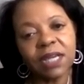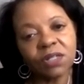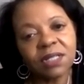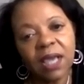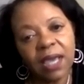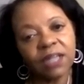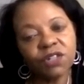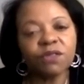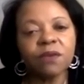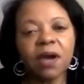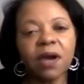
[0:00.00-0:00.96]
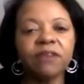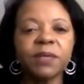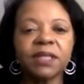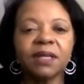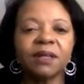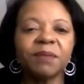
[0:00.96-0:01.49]
and to thrive
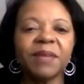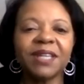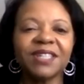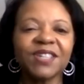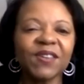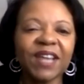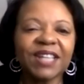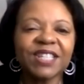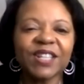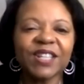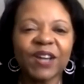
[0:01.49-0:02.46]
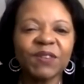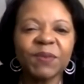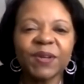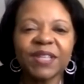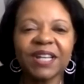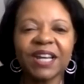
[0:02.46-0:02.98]
within them. And so that's the kind
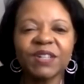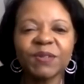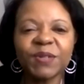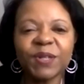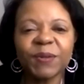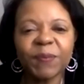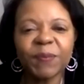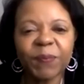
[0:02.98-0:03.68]
of work that I do.